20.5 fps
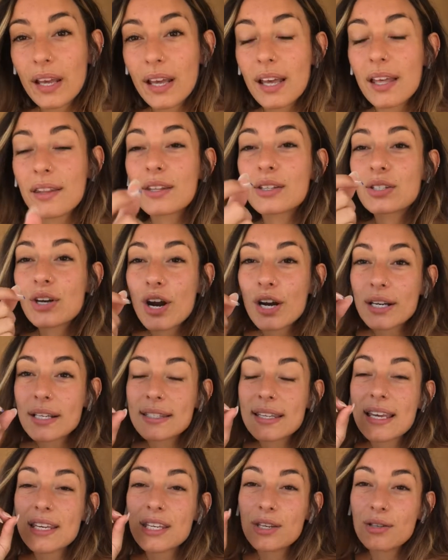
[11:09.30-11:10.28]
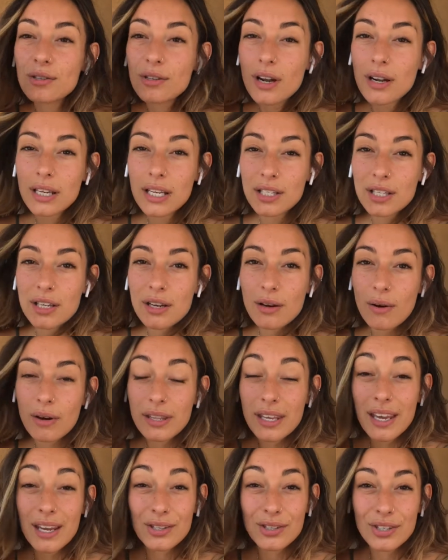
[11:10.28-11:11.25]
this card is saying you do not need to know all
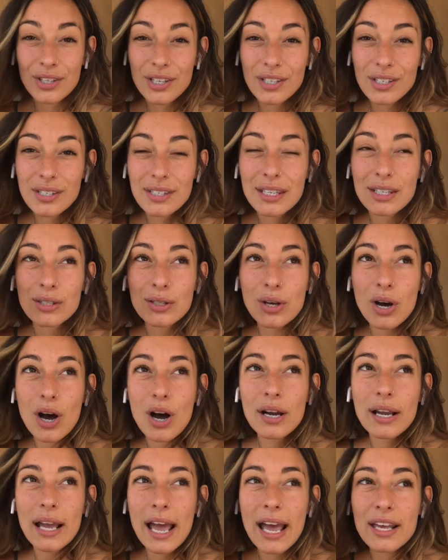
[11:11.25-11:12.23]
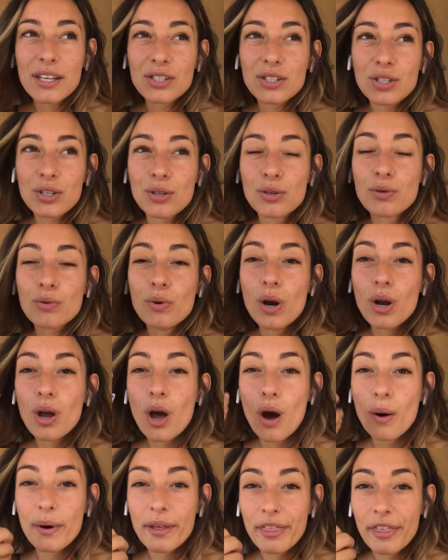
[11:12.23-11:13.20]
the answers. As long as you
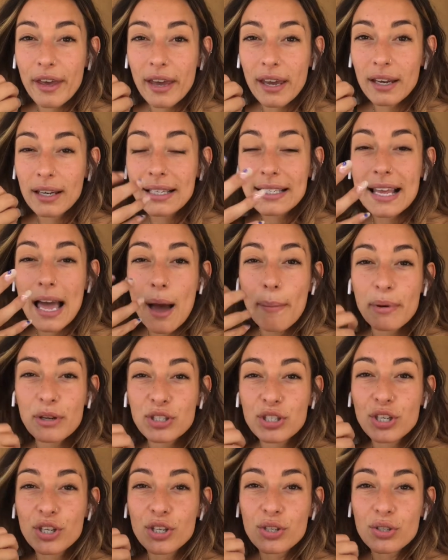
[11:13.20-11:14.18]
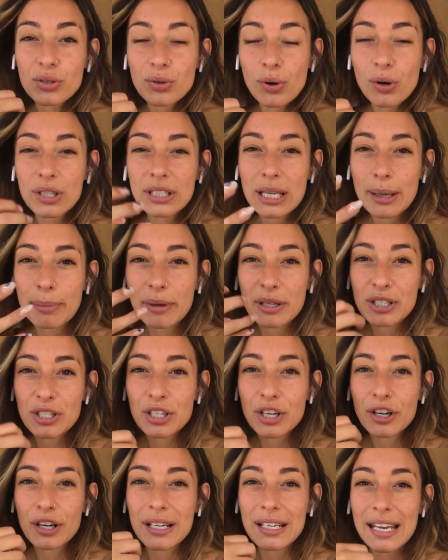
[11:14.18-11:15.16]
go within, tap into your soul, tap into
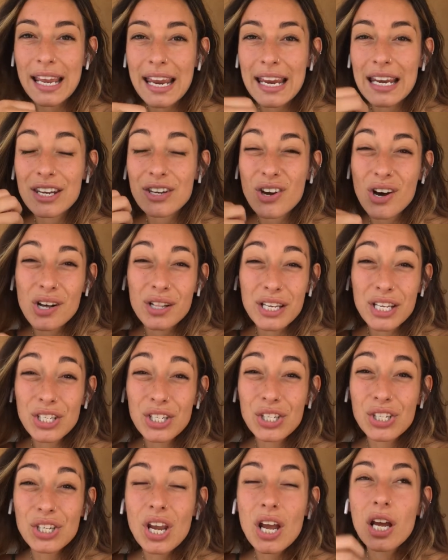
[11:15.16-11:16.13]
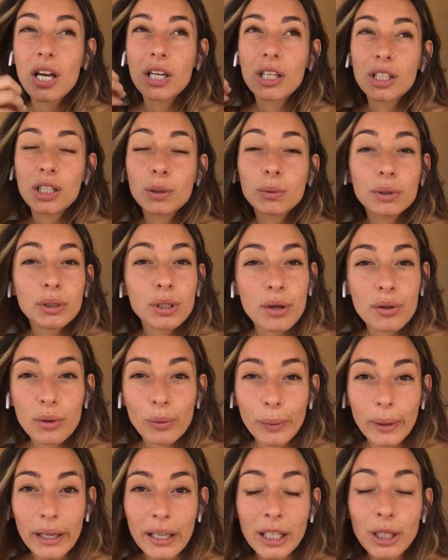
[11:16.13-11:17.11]
your innate knowledge, you will know the
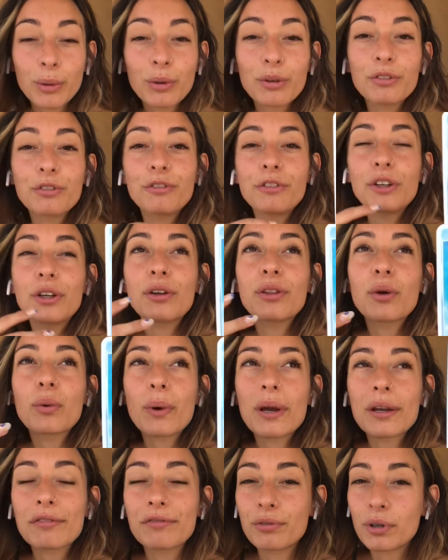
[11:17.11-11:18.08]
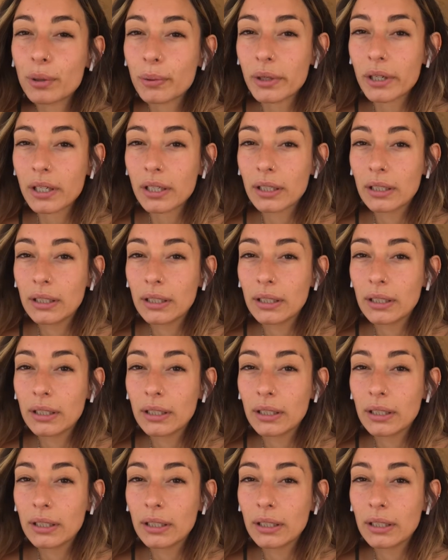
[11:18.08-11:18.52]
way. You will feel the way forward.